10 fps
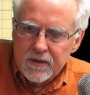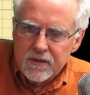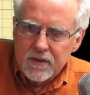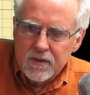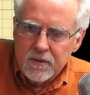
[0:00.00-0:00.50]

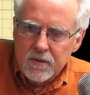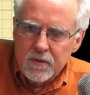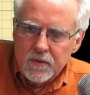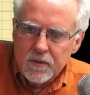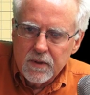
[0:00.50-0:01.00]

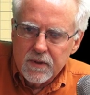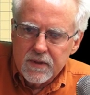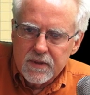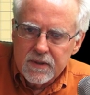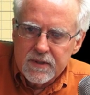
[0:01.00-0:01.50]
two
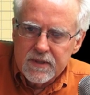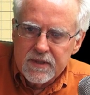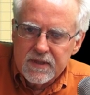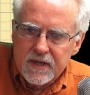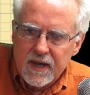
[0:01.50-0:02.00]

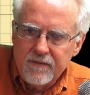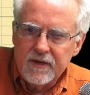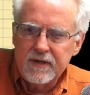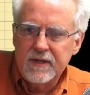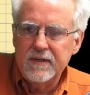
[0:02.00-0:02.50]

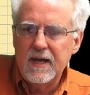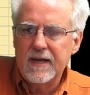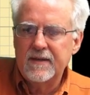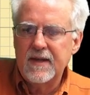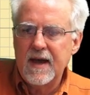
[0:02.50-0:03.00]
seventy, like
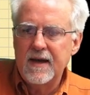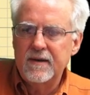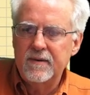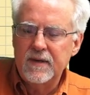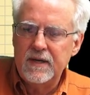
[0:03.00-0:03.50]
that.
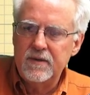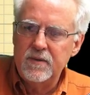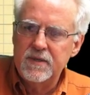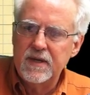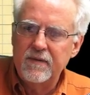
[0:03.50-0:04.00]
Okay, two
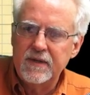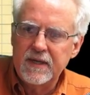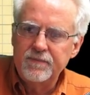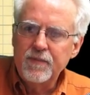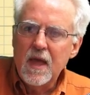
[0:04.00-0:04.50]
seventy.